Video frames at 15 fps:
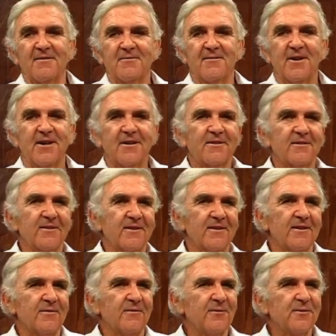Greek,
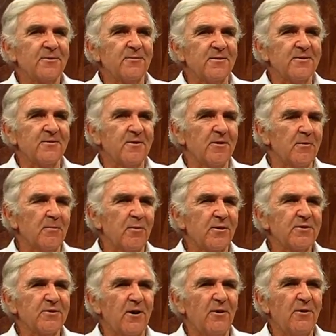all sorts of
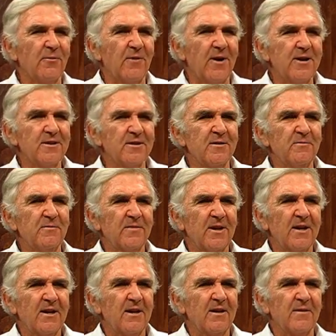books, a whole range of them,
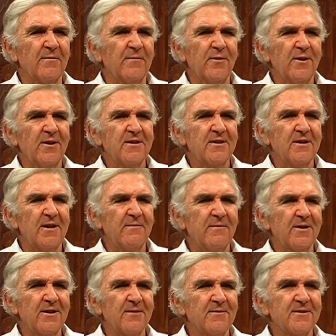the furniture,
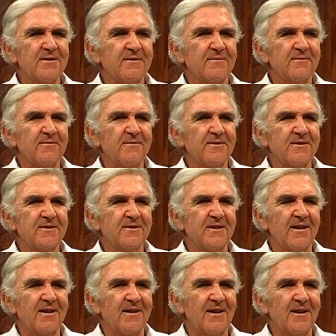everything was
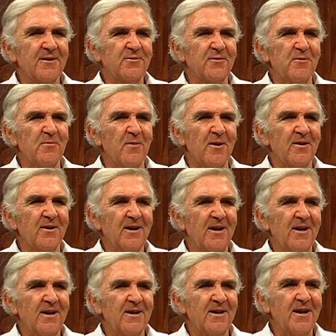luxury.
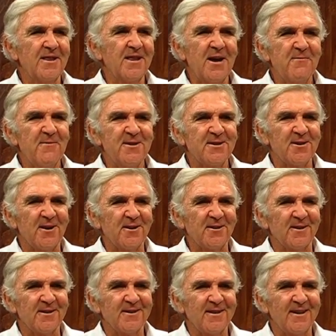And they
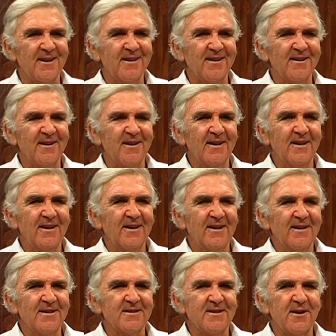recycled. And
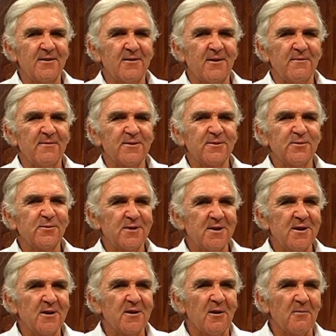so I was taught
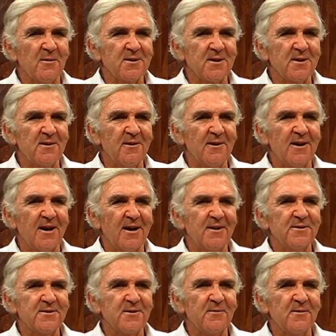economics at an early
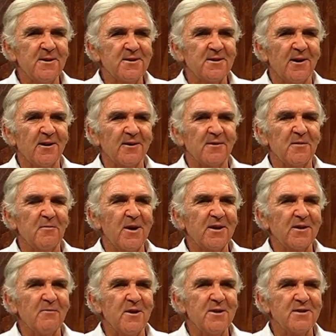age to recycle, to
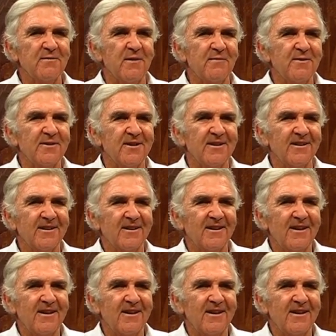make the most of everything.